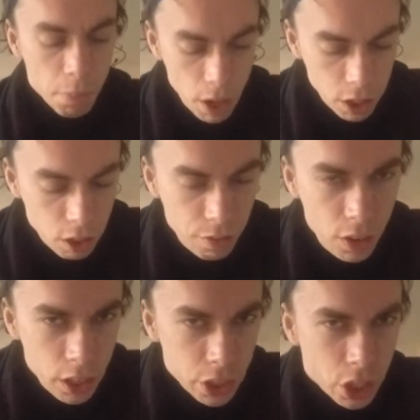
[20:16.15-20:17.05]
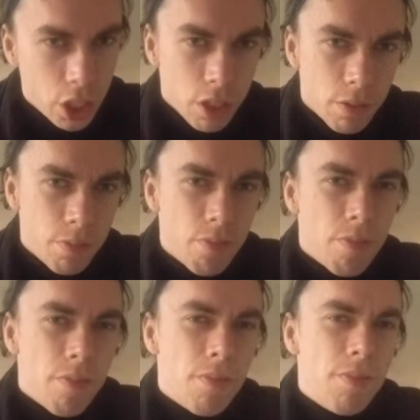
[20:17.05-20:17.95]
Most of us
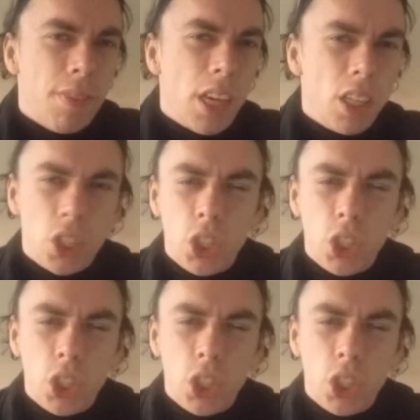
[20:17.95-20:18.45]
are